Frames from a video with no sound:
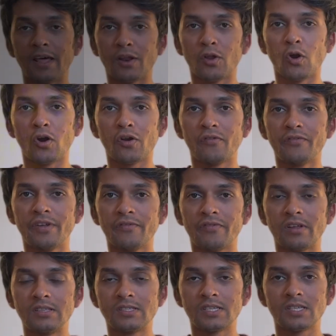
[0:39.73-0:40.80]
a lot of
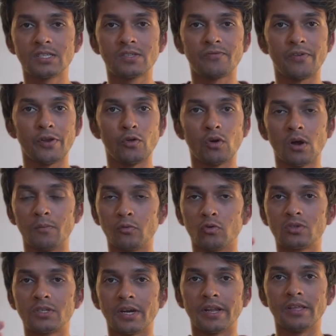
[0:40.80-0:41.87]
differences when you come to
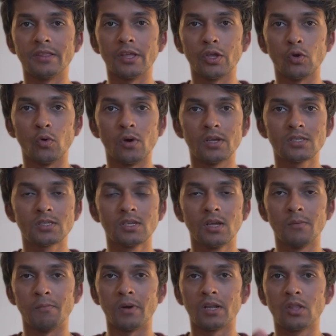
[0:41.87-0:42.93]
study in the US,
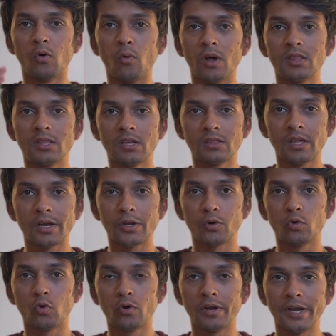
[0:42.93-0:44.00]
but the one thing that you
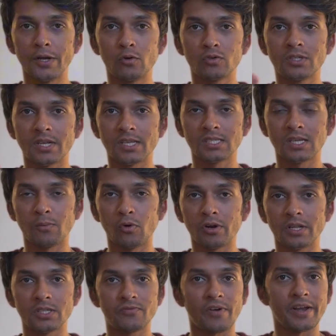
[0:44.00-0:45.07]
don't need to stress about
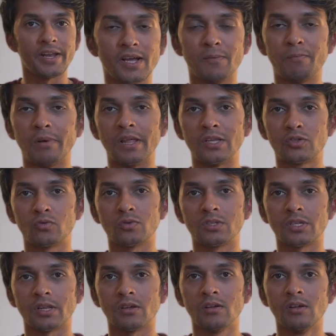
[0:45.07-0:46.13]
is finding a place to
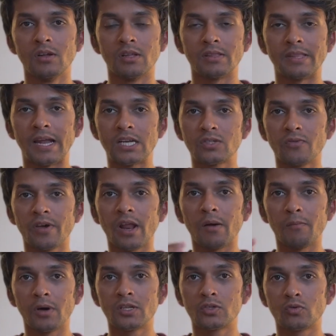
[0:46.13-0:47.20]
stay. That's where
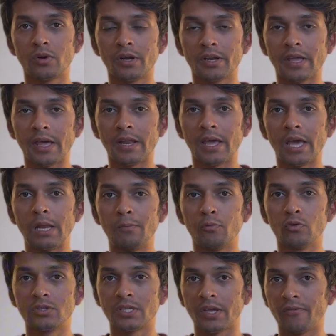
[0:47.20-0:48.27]
Amber Student can help
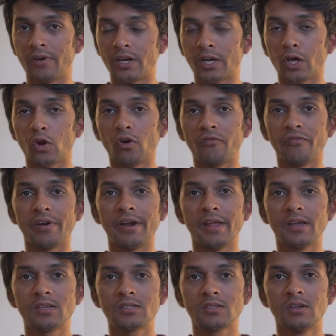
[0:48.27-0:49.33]
you save a ton of
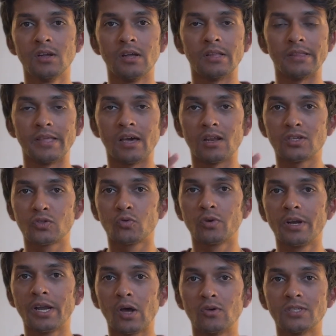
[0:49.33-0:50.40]
headaches. They are a
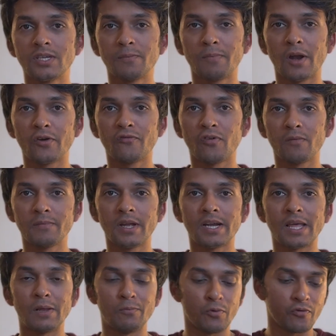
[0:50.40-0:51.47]
student housing platform that
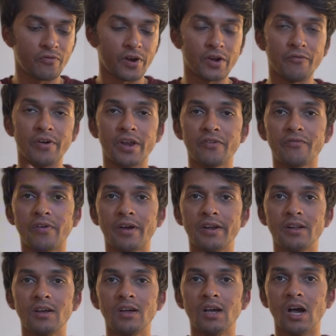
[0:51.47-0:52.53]
help you find
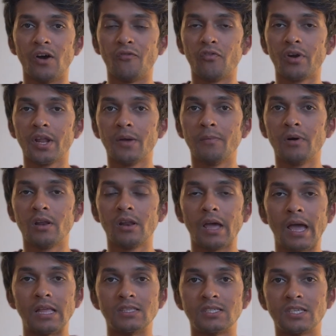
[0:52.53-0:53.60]
verified, affordable
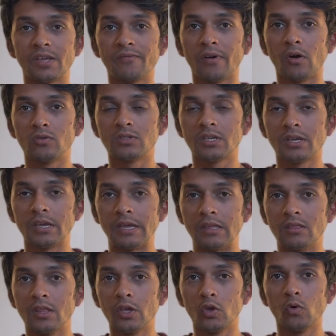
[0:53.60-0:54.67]
and safe housing
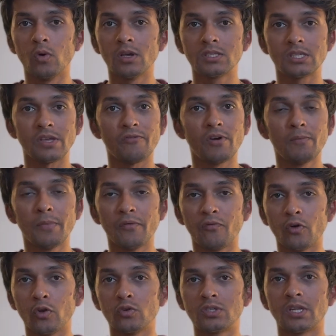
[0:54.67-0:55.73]
in the US even
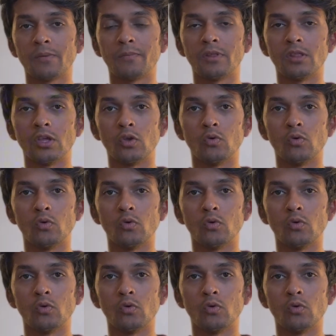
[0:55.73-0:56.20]
before you step in the